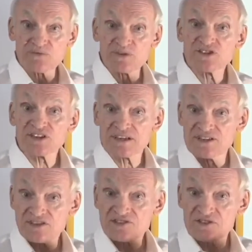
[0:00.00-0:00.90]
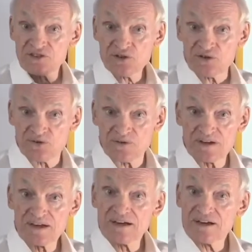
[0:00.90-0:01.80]
We suggest to
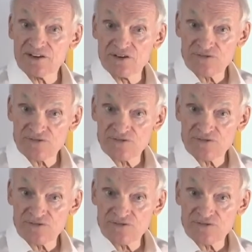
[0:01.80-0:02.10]
your